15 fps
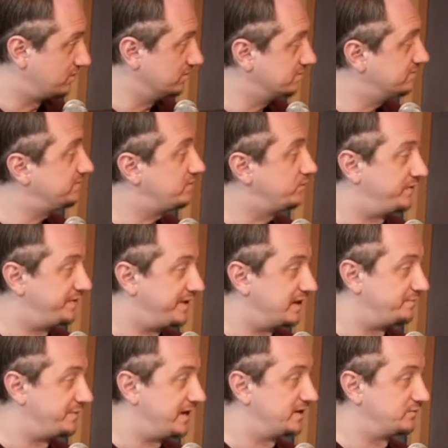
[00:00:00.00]
with that
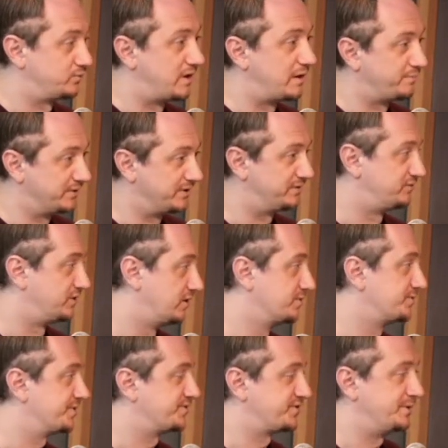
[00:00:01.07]
band where I played Rhodes
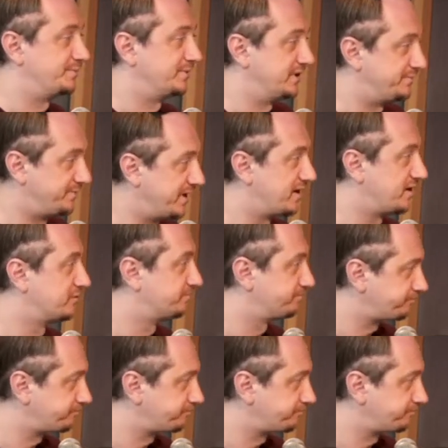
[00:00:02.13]
and she played piano,